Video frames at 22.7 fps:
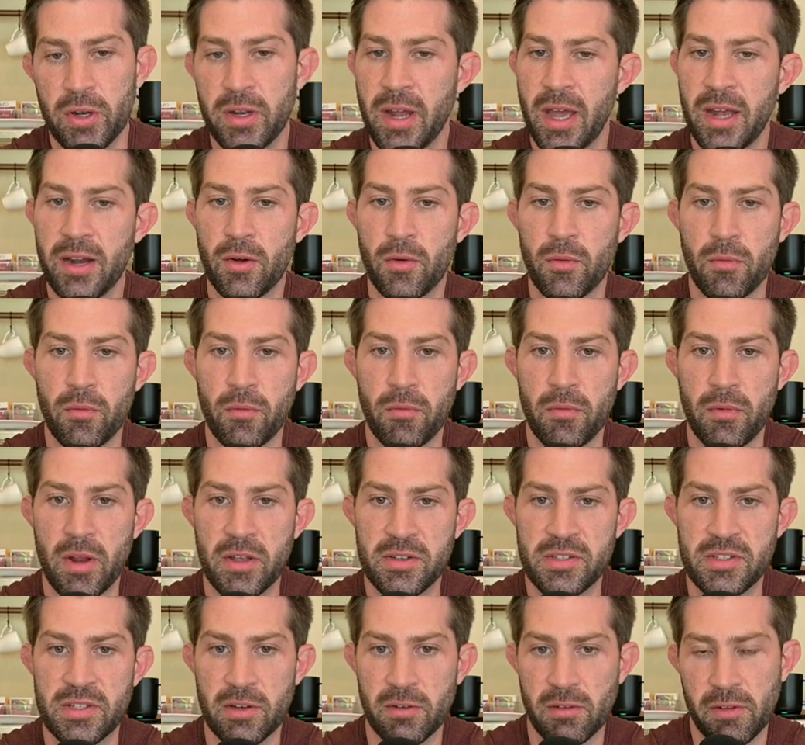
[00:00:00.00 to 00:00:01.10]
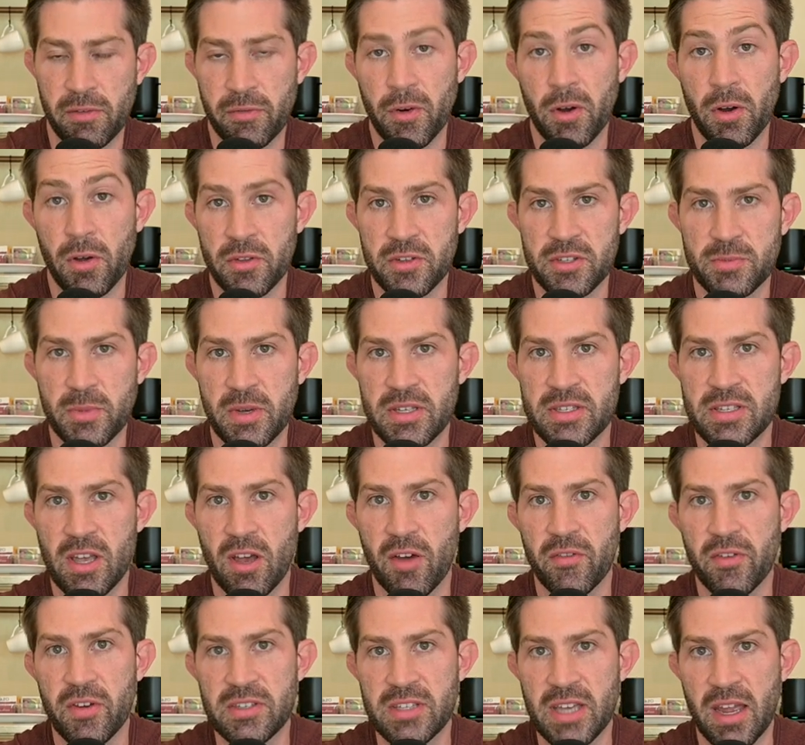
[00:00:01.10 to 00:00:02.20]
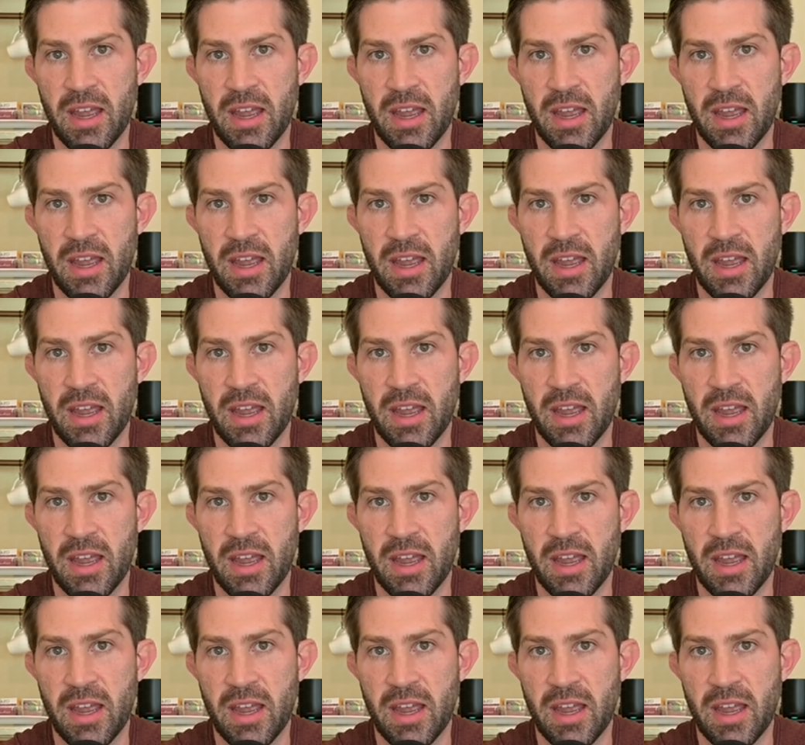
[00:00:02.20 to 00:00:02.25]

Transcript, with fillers: and I don't necessarily follow this myself because